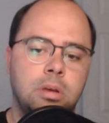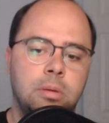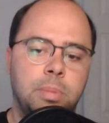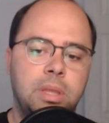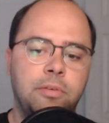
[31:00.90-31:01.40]

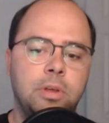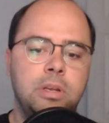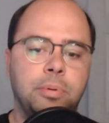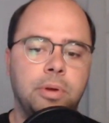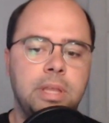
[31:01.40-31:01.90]
But they've only
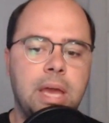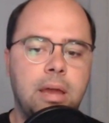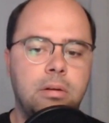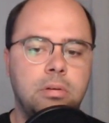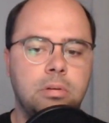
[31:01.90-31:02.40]
deployed
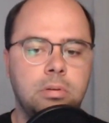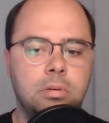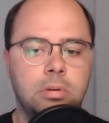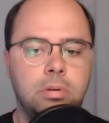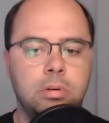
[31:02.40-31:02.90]
that
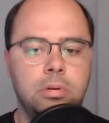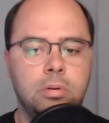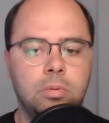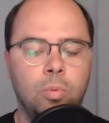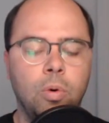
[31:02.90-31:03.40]

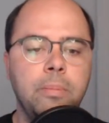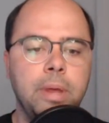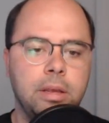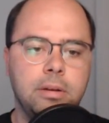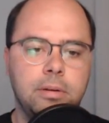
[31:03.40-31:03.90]
1 minute,